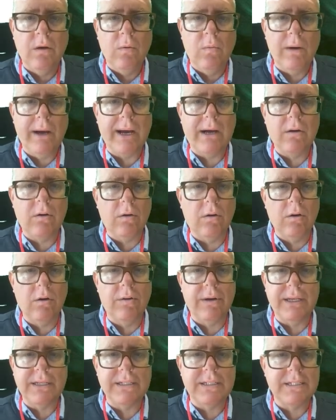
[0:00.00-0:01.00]
where
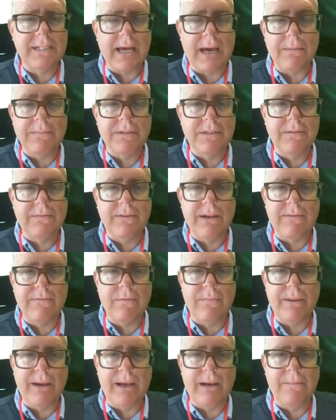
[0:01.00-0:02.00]
concrete steps have never
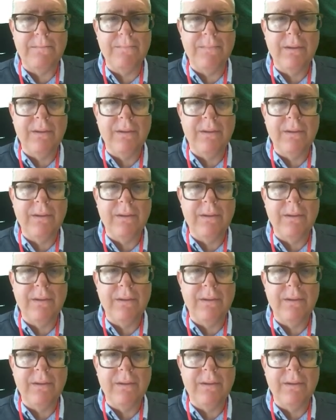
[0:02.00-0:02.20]
been,